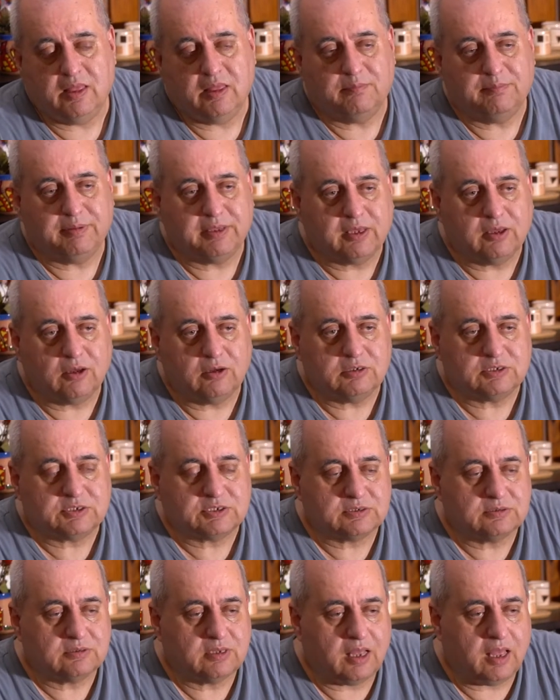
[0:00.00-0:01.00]

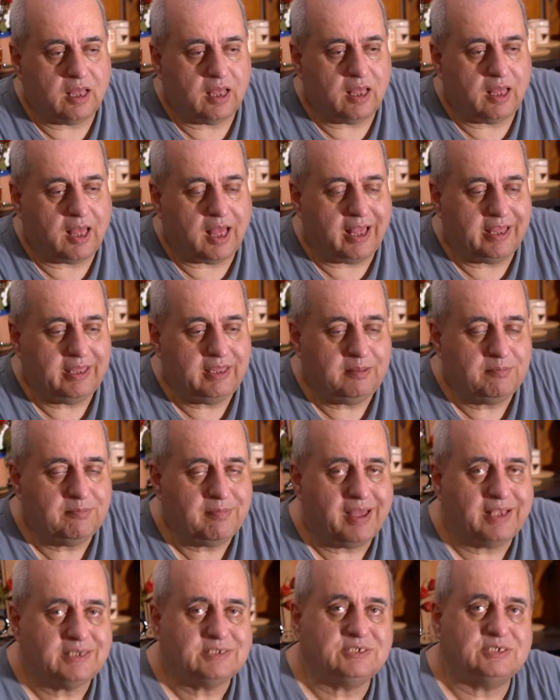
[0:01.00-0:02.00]
Because I
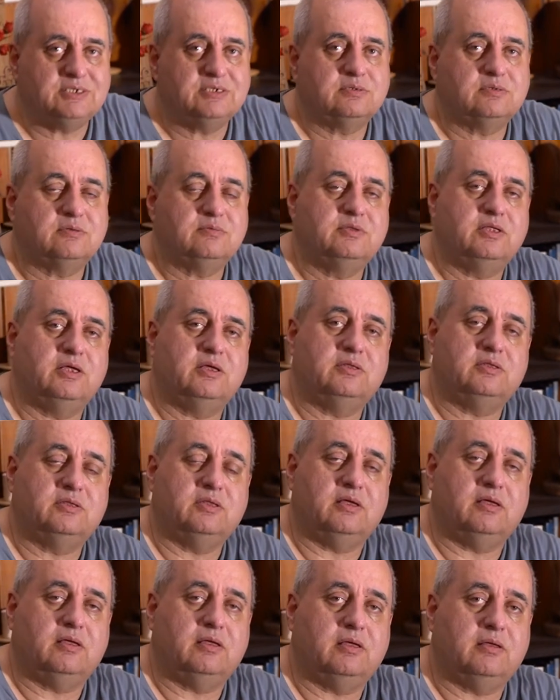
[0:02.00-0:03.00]
imagined
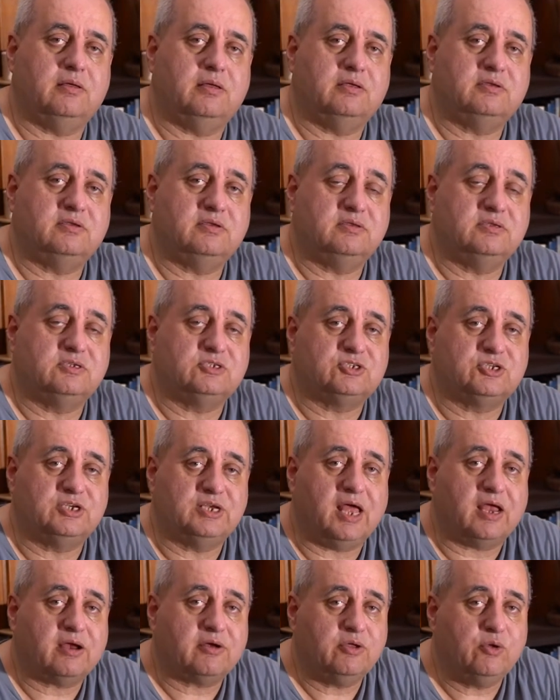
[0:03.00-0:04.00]
the
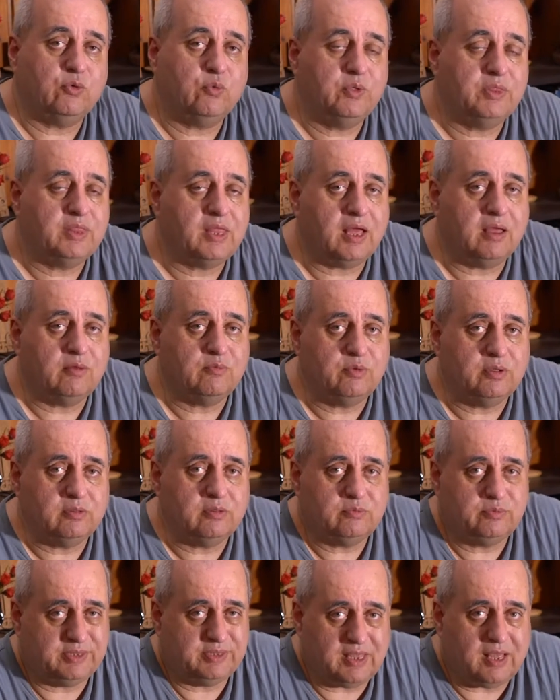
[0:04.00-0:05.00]
scenario
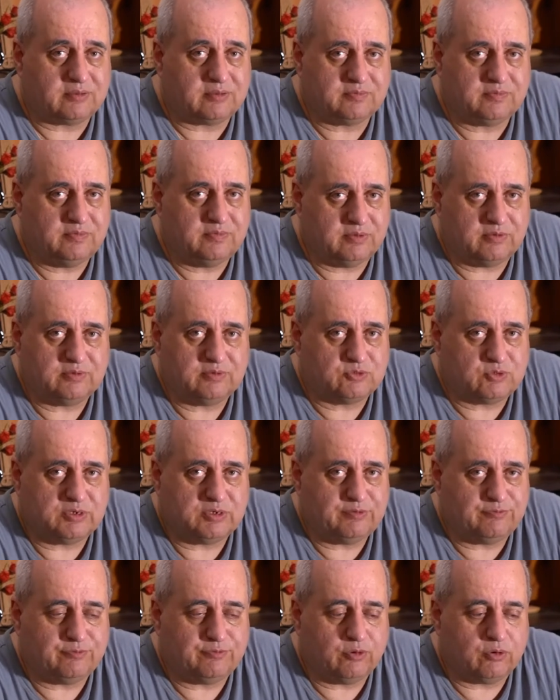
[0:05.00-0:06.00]
without the
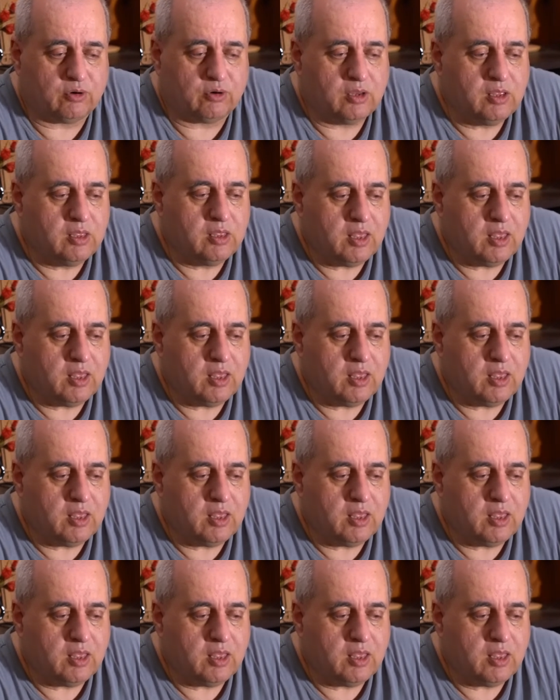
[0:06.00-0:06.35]
24.